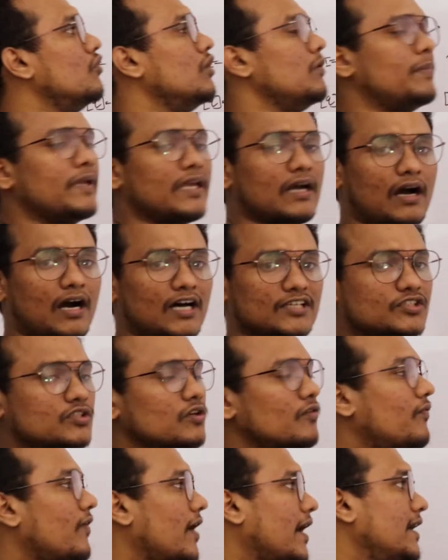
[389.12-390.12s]
will be asked
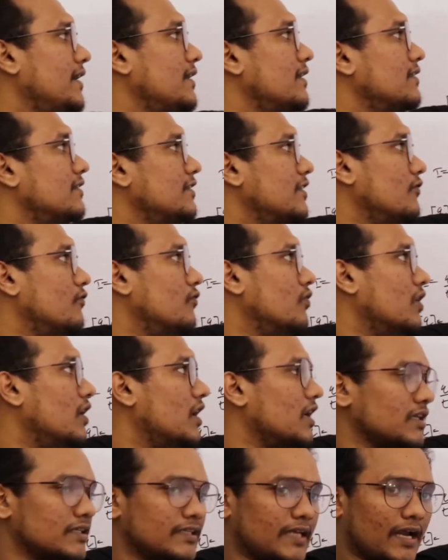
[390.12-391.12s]
to find the
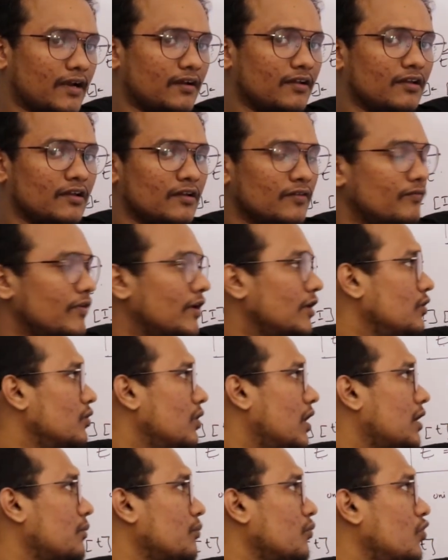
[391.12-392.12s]
work done when you
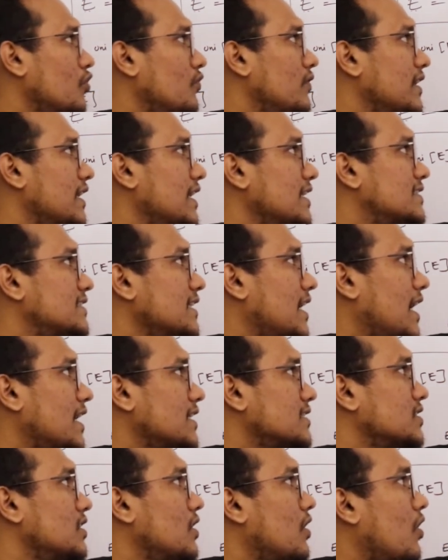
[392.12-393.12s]
are moving a
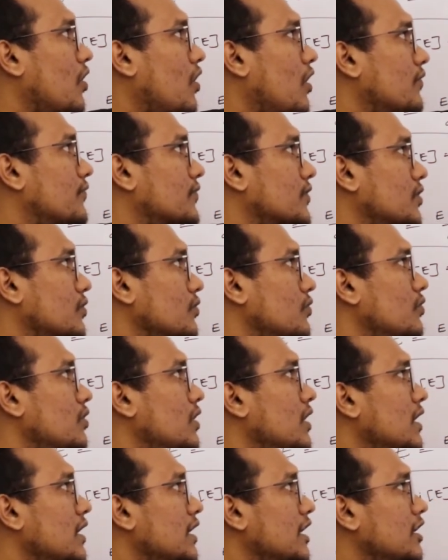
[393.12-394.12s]
charge of Q
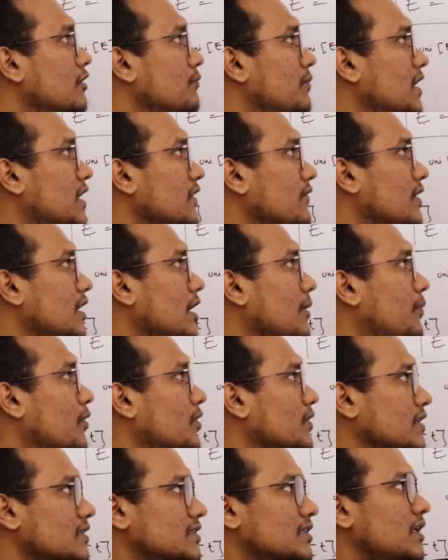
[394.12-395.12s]
in between a
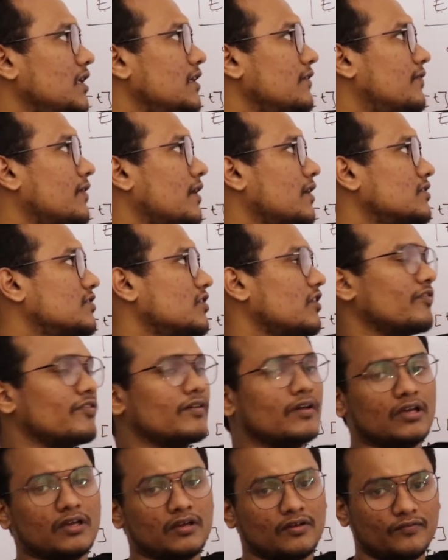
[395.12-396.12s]
potential difference of
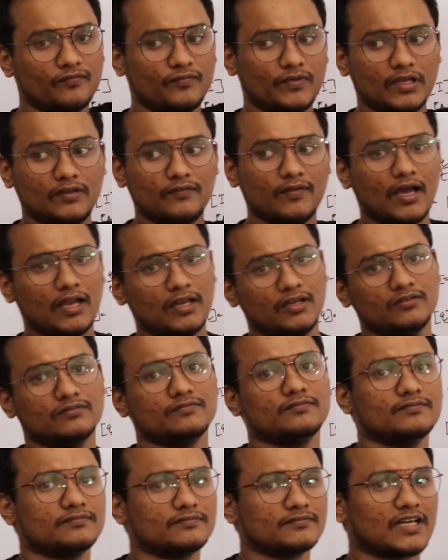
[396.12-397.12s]
V value.
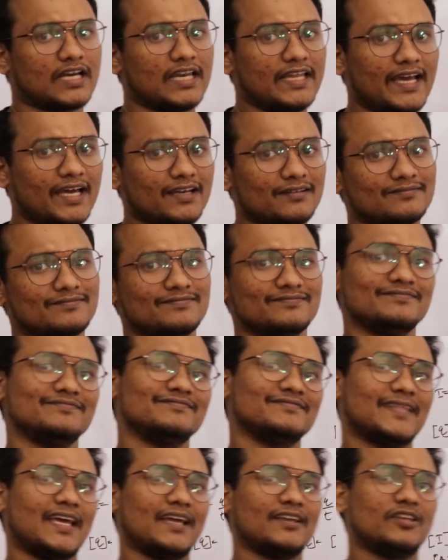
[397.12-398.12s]
Clear?
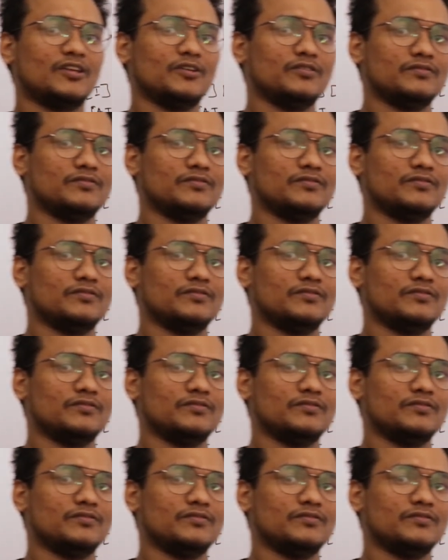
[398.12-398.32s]
Thank you.